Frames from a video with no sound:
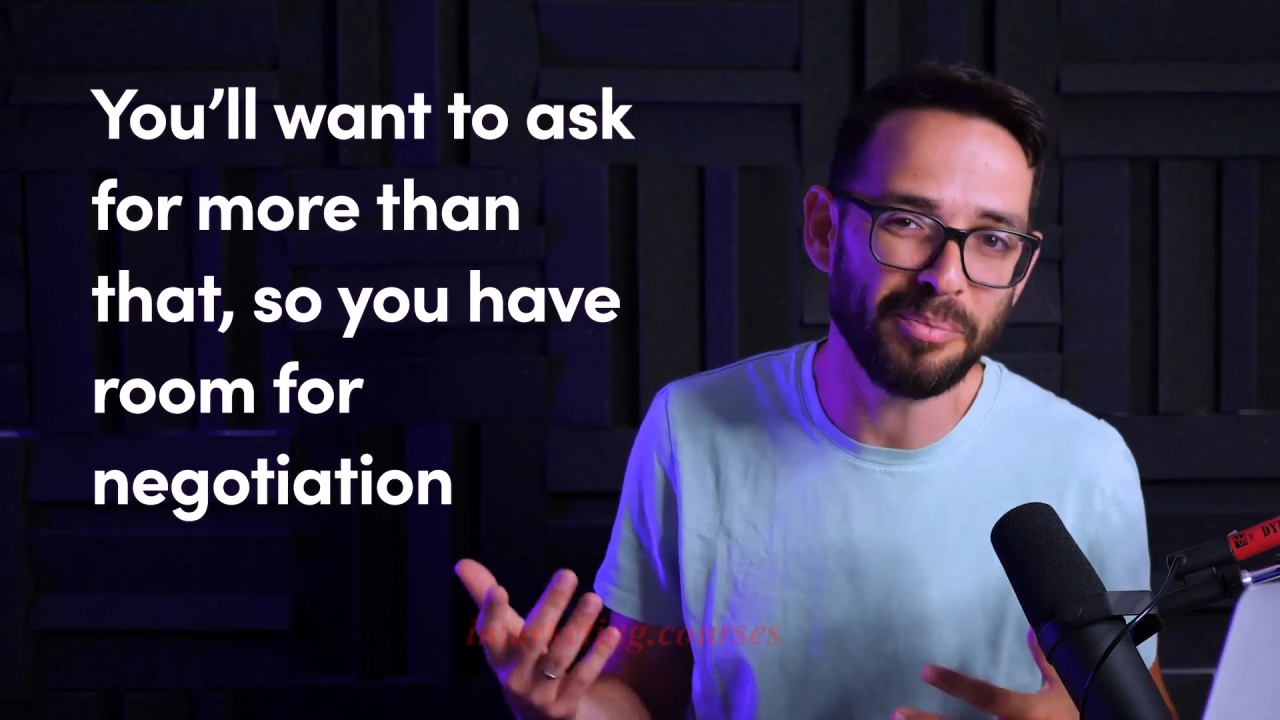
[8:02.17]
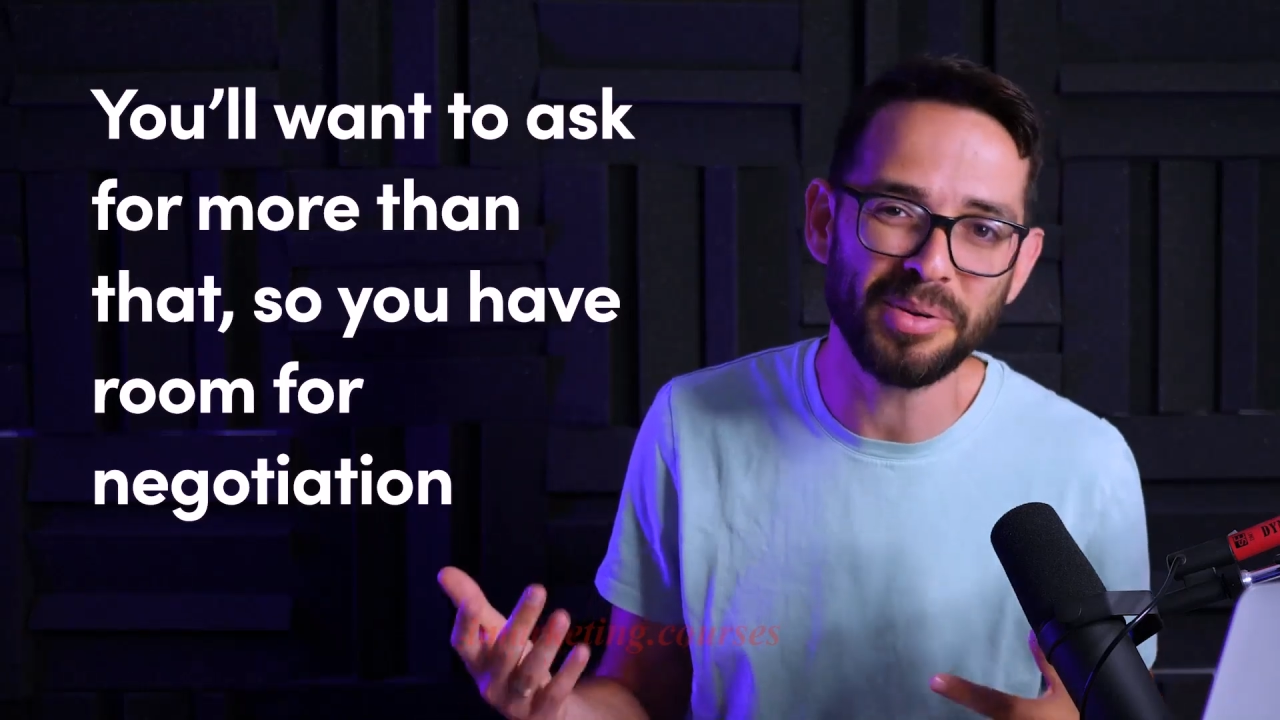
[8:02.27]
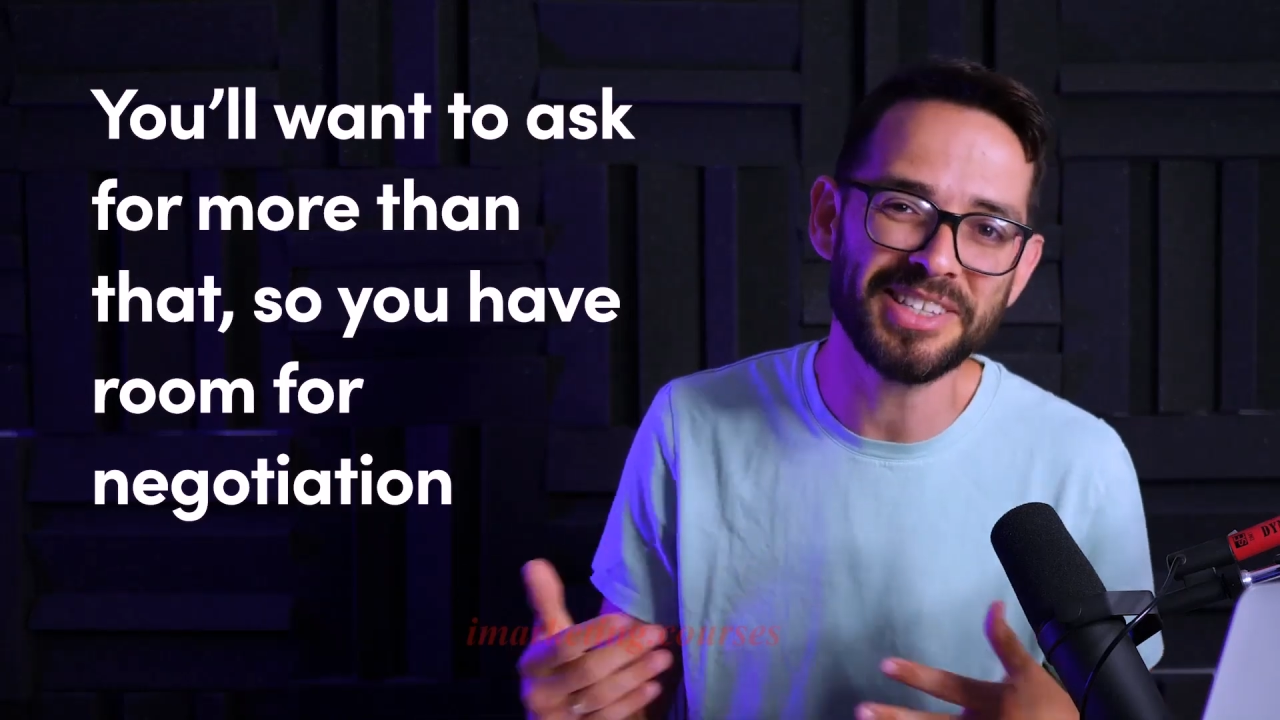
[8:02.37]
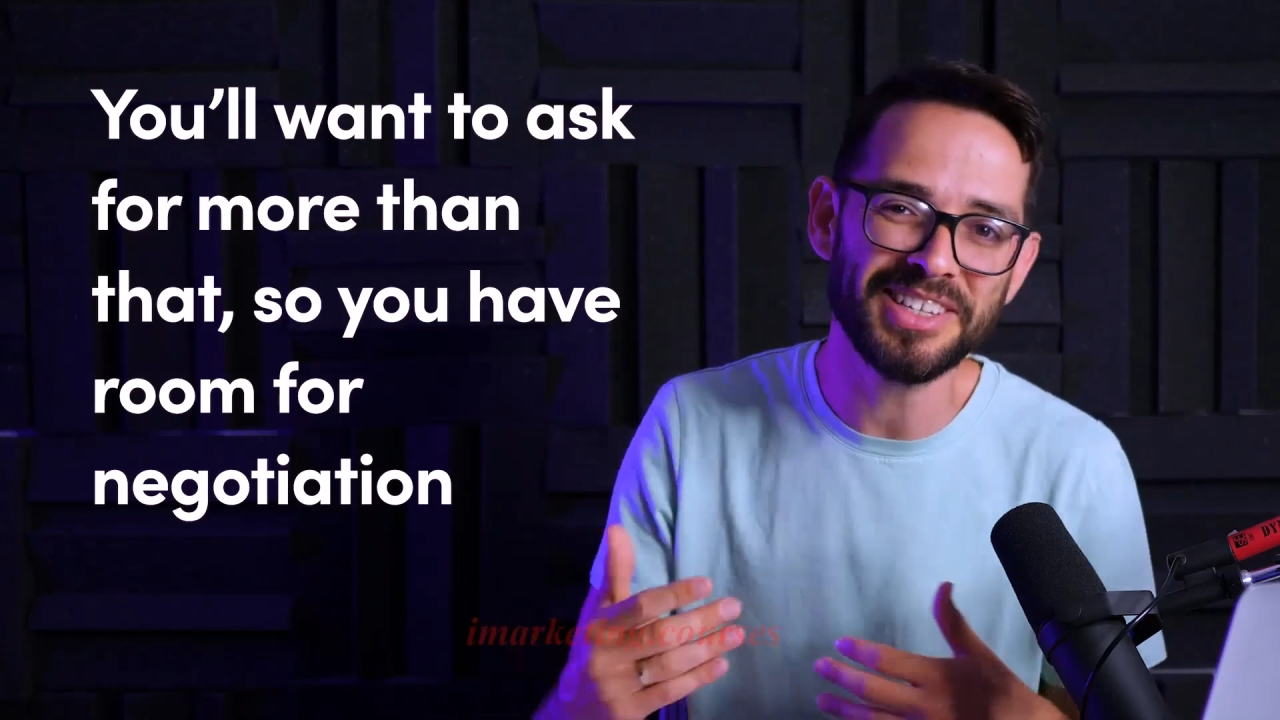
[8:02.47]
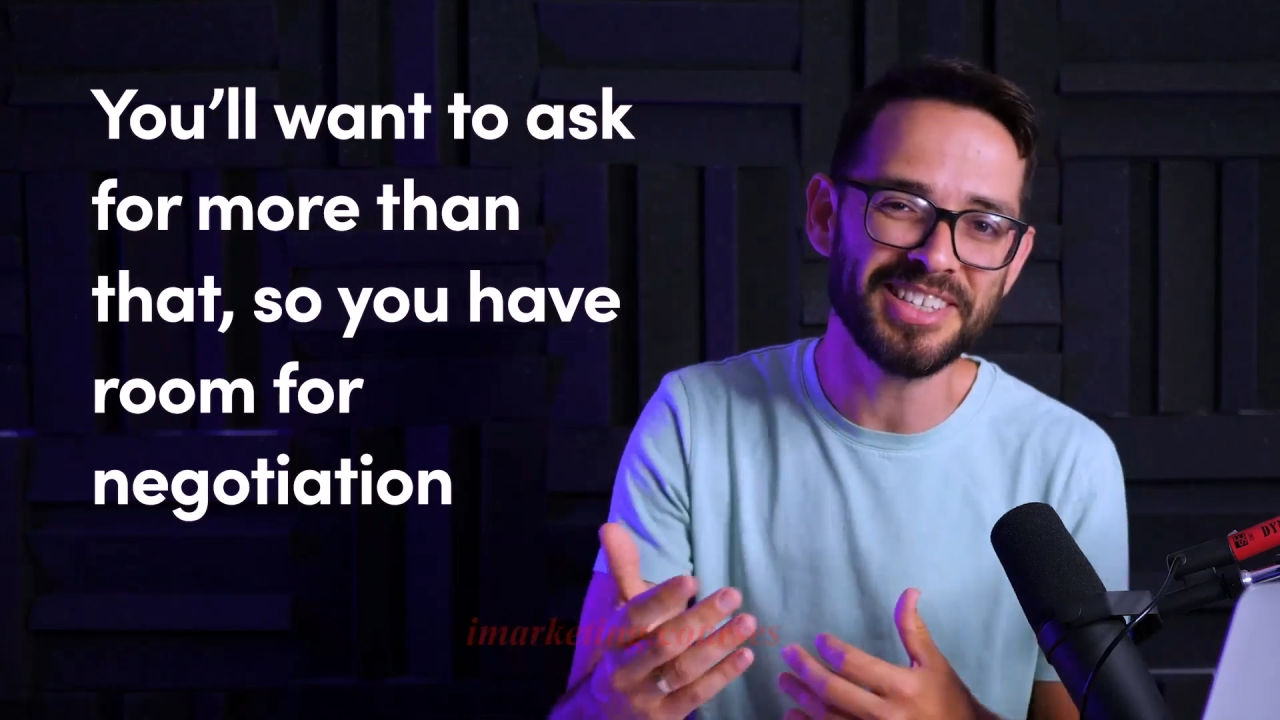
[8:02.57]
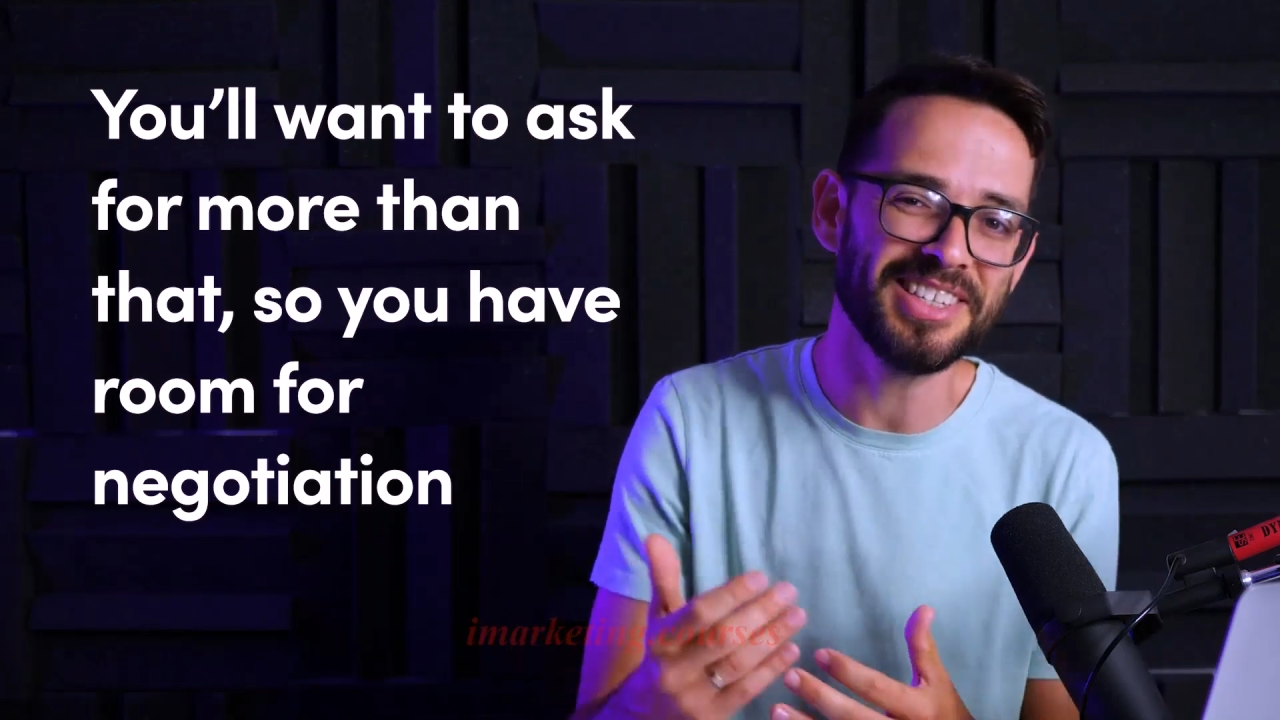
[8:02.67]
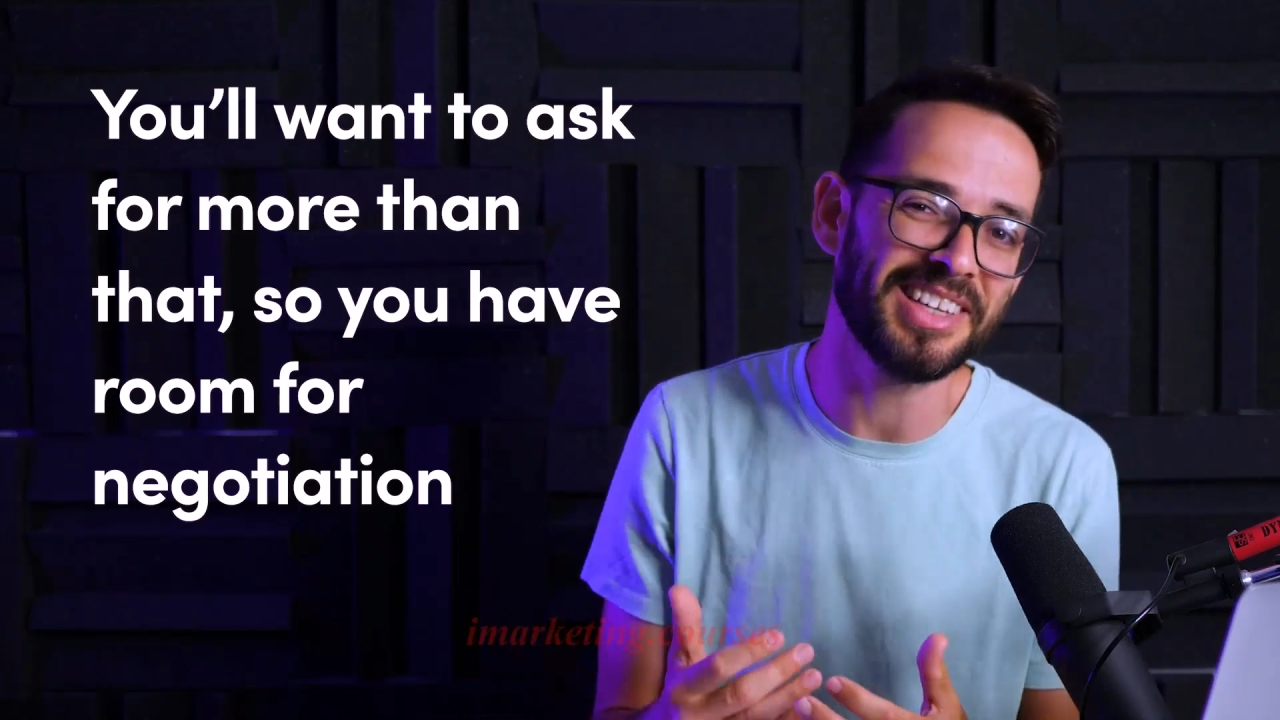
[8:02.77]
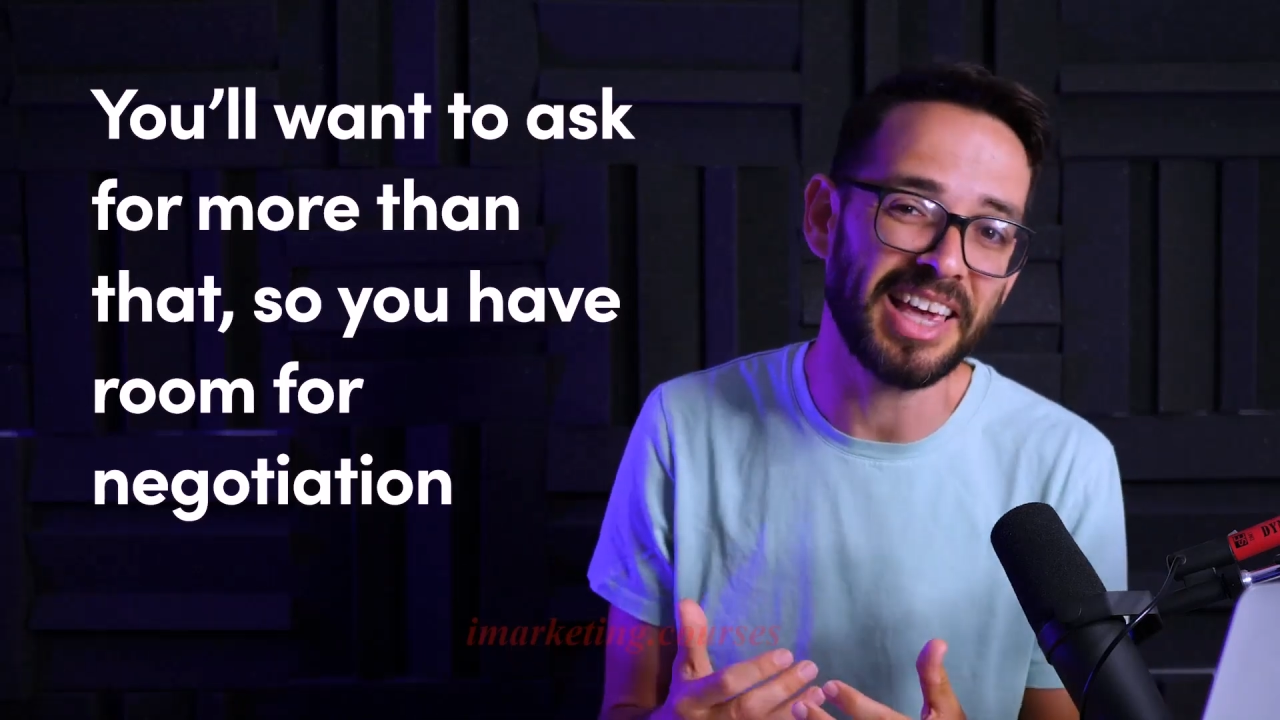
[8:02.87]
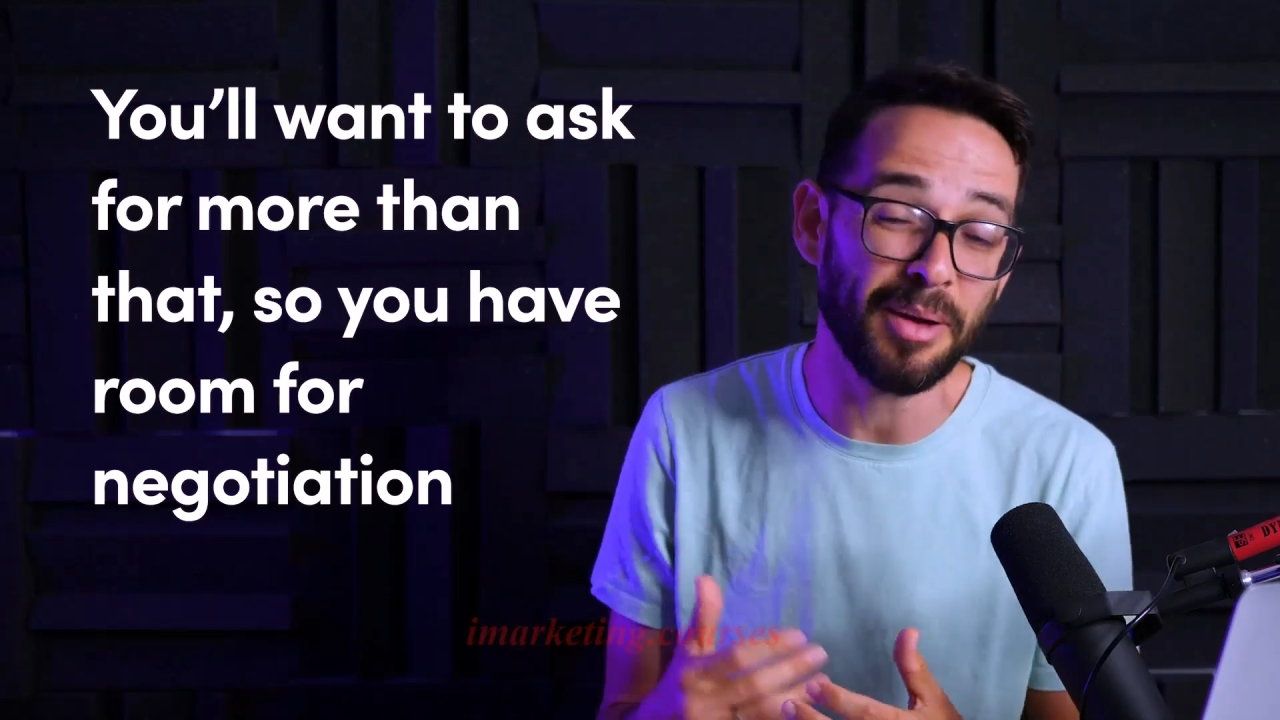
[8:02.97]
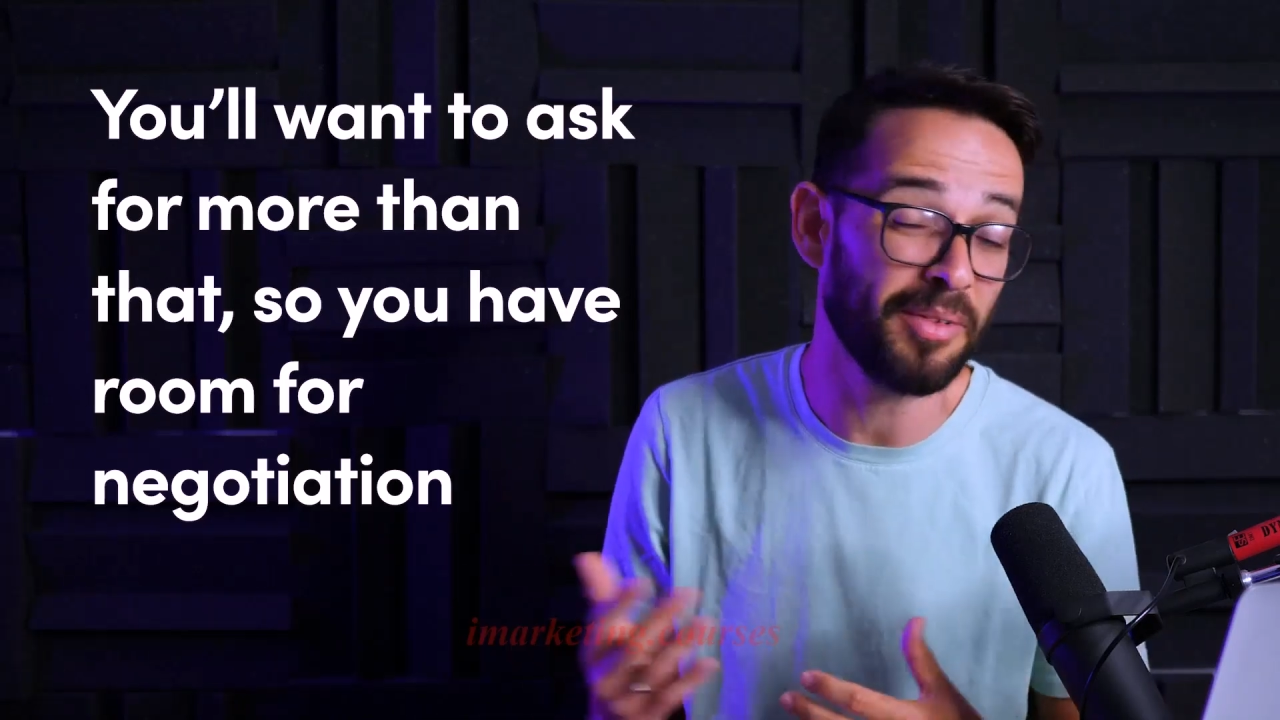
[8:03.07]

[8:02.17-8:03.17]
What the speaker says: Business is a game,